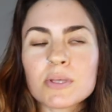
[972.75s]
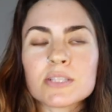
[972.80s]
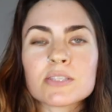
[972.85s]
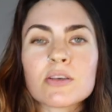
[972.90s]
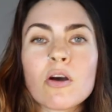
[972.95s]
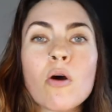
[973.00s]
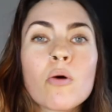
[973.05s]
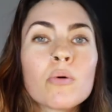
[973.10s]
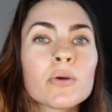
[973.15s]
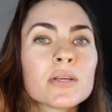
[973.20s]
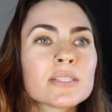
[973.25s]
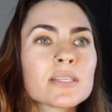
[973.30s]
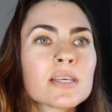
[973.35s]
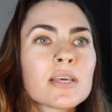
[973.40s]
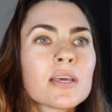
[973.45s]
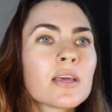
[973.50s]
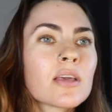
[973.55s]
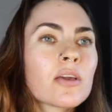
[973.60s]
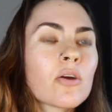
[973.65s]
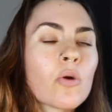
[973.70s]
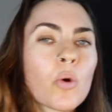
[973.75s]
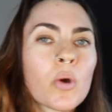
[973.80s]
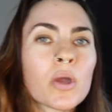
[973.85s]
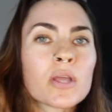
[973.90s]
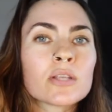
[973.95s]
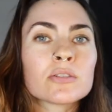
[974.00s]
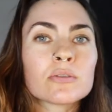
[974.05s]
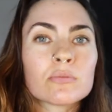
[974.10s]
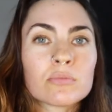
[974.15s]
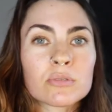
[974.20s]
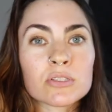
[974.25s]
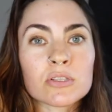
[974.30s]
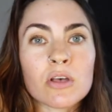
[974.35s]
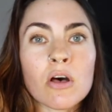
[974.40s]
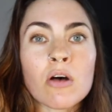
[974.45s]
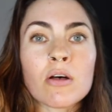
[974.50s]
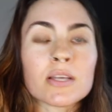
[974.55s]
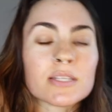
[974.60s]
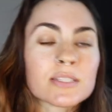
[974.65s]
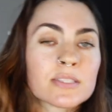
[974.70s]
it's always going to
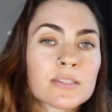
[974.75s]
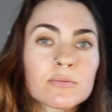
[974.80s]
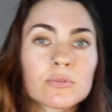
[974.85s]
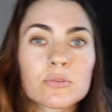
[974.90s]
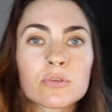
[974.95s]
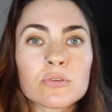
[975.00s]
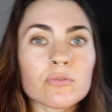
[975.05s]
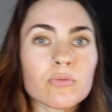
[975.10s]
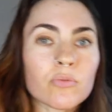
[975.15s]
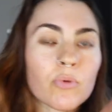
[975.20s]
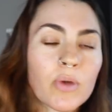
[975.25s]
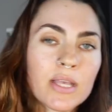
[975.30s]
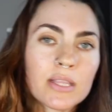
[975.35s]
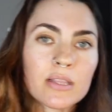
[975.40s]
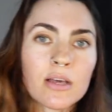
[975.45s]
result in some sort of weight